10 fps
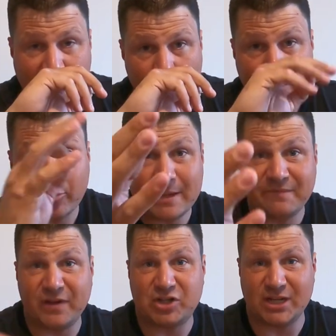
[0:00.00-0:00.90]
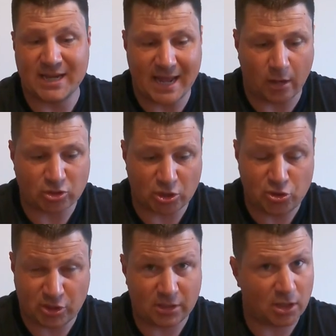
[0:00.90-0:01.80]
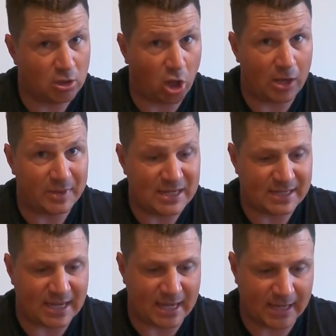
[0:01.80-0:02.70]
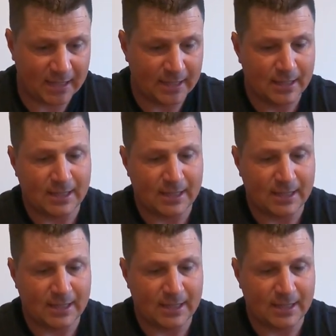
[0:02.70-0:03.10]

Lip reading: Now we're bream fishing now, so you can go light with your gear.